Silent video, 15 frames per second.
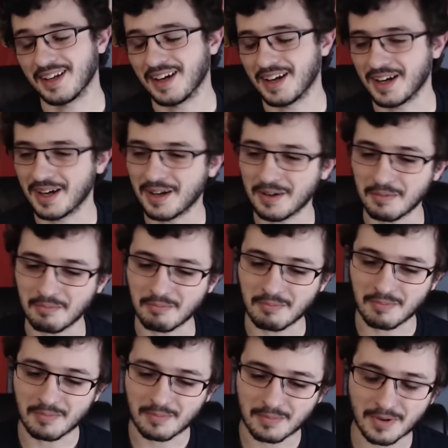
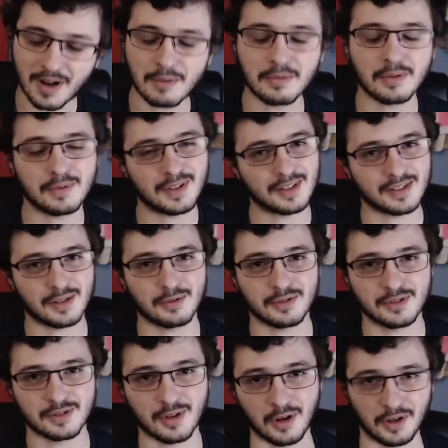Probably because I
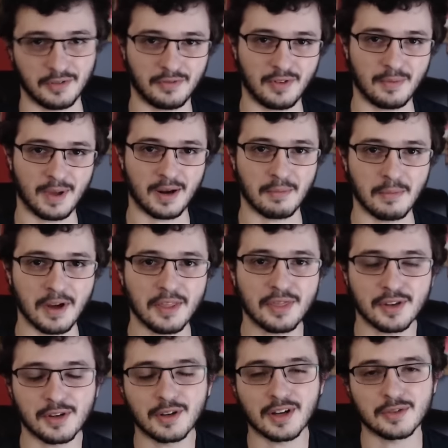was gone for about a month
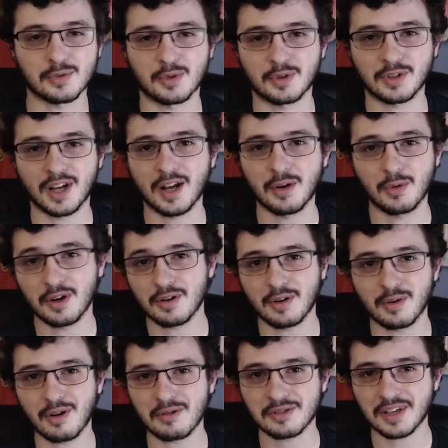and you guys were kind of wondering
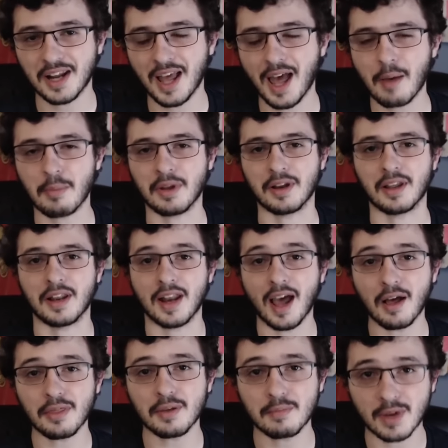what was going to happen.
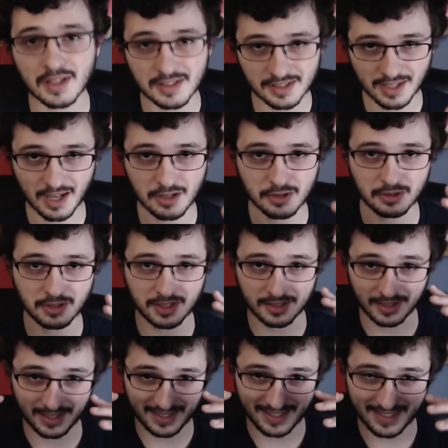Now that my schedule is
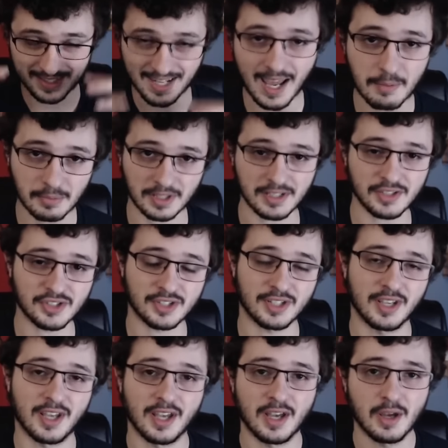established,
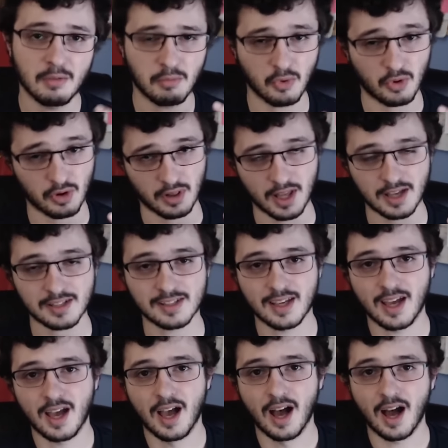more or less,
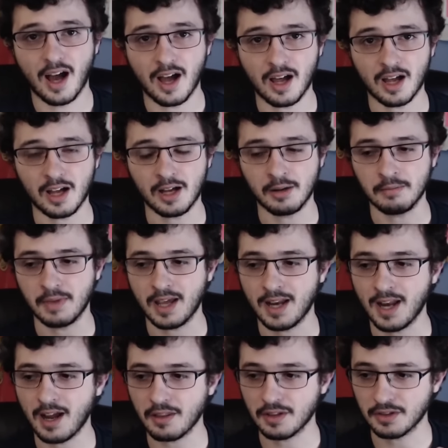and
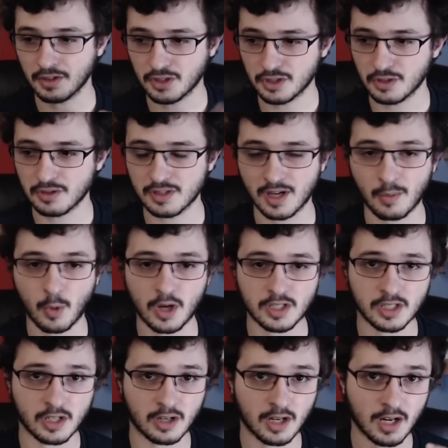now that the shows that I'm
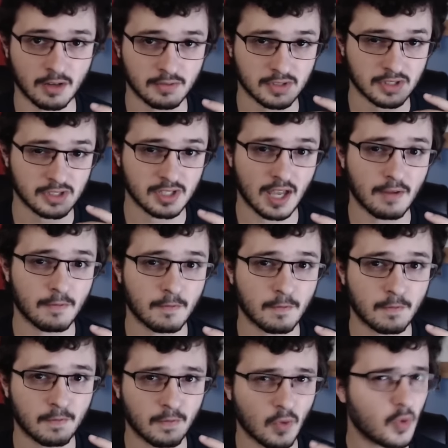watching are kind of set
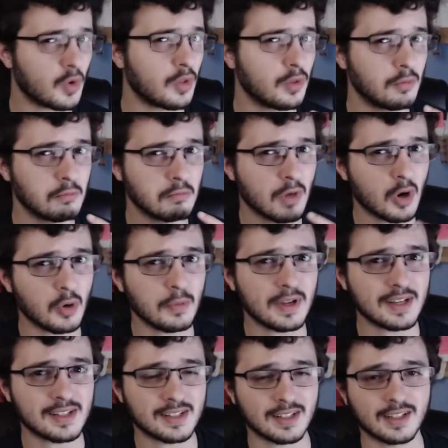for the
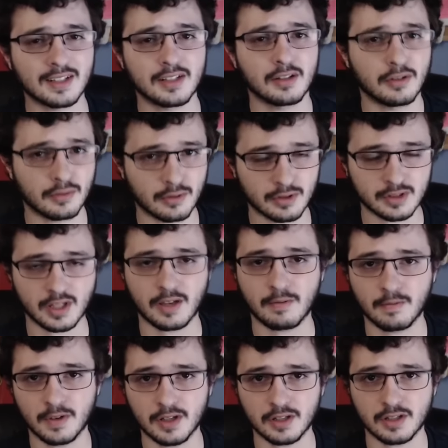moment, until of course I
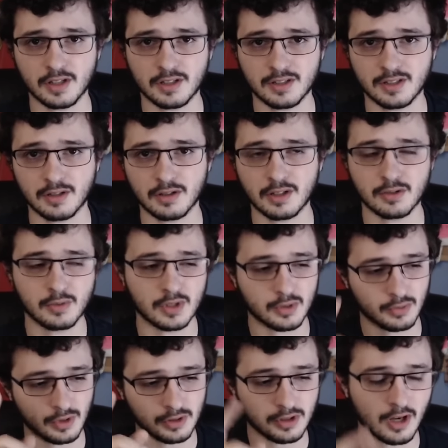finish a series, which
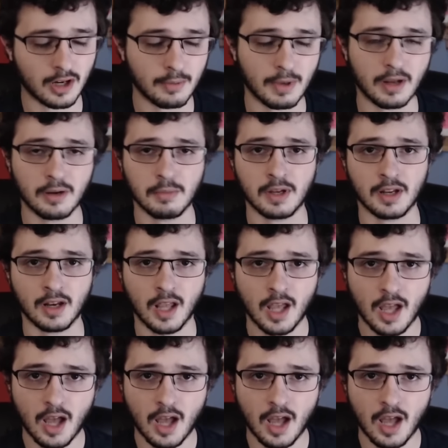we'll talk about in a minute.